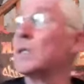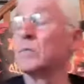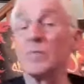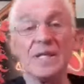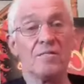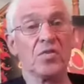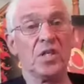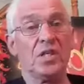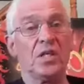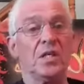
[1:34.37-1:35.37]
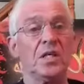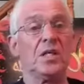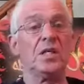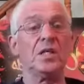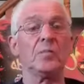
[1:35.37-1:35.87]
But I've seen a great
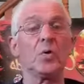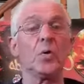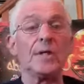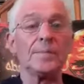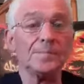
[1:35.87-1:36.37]
deal more.